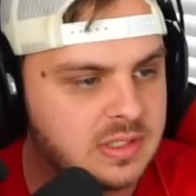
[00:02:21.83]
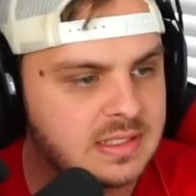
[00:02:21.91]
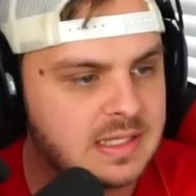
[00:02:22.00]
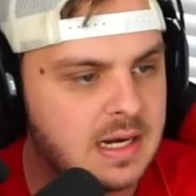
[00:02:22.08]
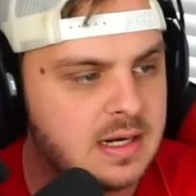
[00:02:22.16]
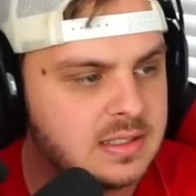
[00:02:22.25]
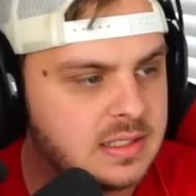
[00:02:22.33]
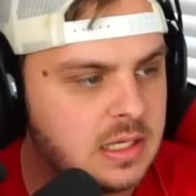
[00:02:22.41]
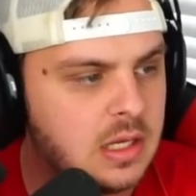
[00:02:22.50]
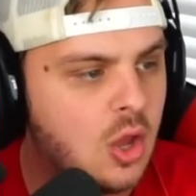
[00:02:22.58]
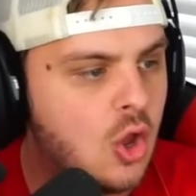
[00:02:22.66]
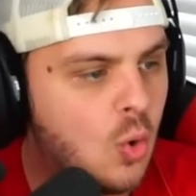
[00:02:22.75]
Excited to
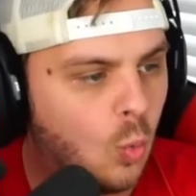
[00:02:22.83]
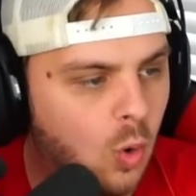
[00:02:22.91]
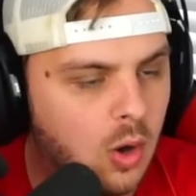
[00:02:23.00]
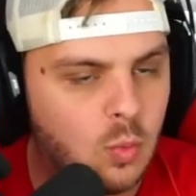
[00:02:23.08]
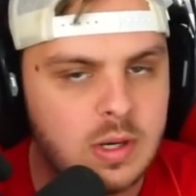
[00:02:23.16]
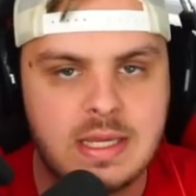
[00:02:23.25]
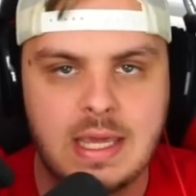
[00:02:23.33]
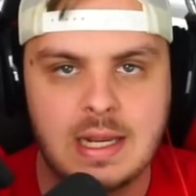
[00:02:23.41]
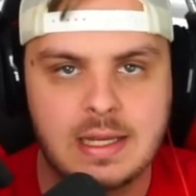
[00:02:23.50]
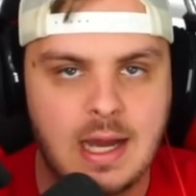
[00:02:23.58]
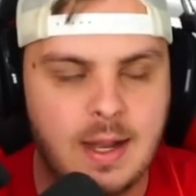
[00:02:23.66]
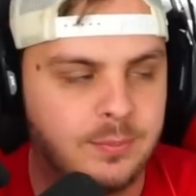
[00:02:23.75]
see what we can
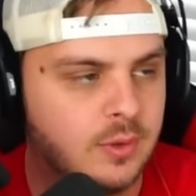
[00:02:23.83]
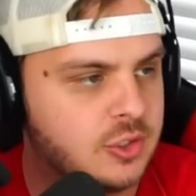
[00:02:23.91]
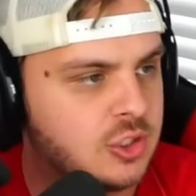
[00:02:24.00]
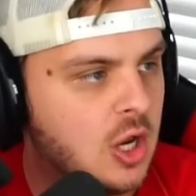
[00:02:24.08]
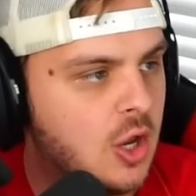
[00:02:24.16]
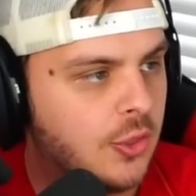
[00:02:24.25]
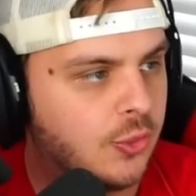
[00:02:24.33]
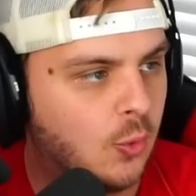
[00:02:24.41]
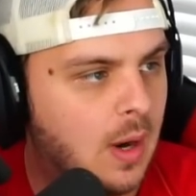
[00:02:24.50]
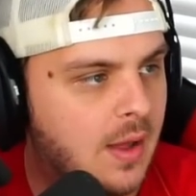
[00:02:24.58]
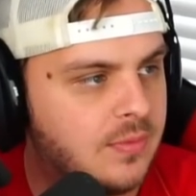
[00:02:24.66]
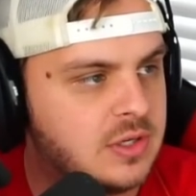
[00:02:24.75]
accomplish
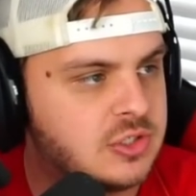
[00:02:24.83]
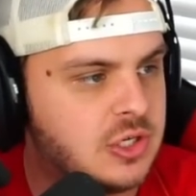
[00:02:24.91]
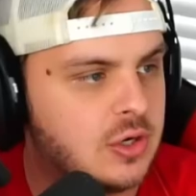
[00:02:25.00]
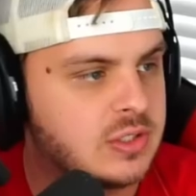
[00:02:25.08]
throughout this year.